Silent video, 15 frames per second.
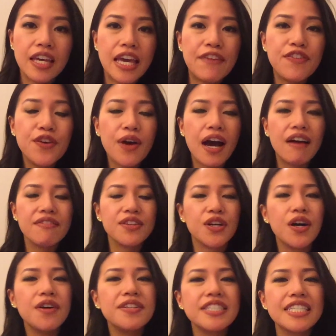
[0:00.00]
If you have your
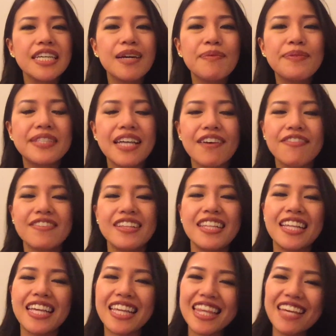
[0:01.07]
own tips,
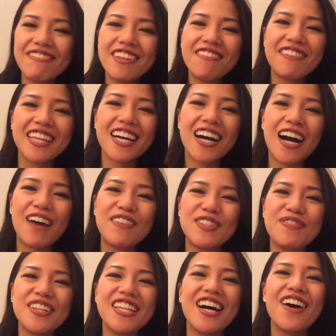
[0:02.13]
definitely leave them in the comments
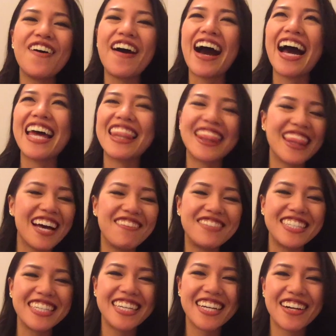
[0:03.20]
below. I'd love
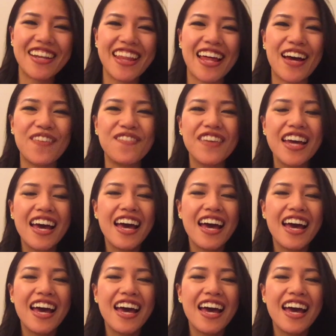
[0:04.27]
to hear them.